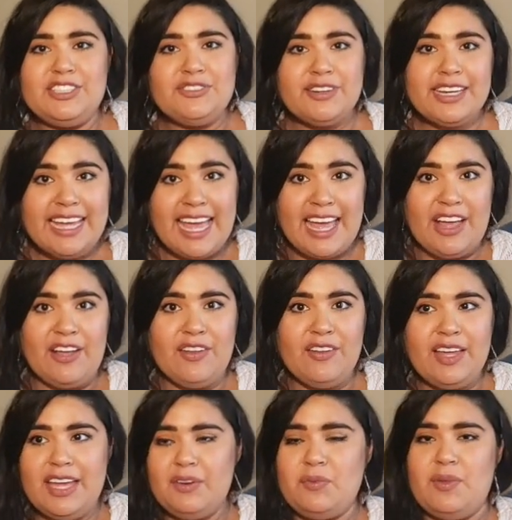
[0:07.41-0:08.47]

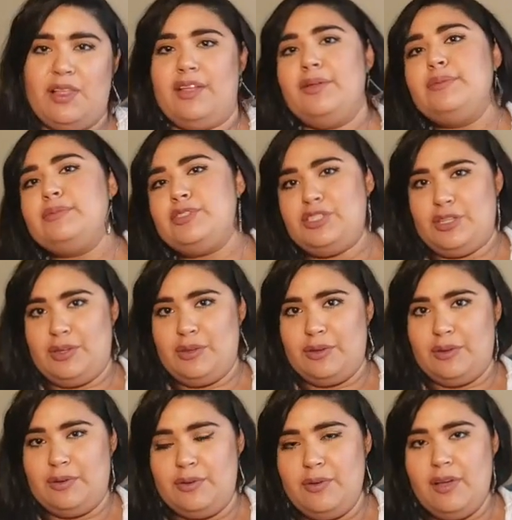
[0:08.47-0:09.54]
Raquel and welcome
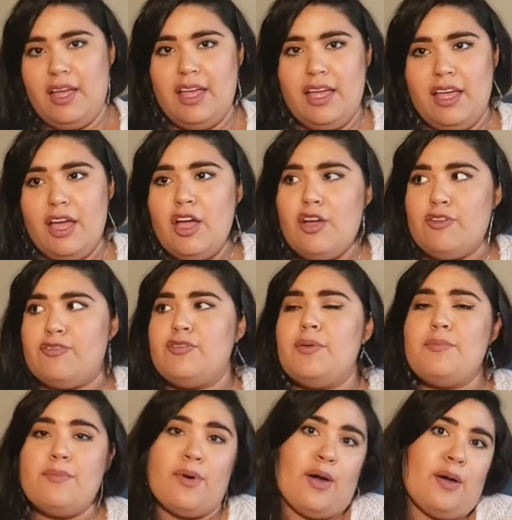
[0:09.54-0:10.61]
to
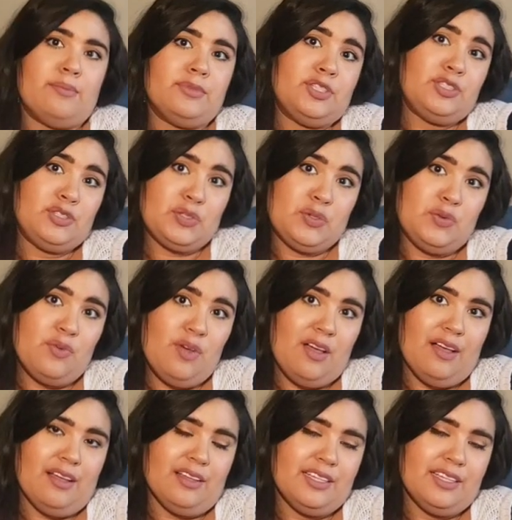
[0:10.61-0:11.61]
From Mom to School.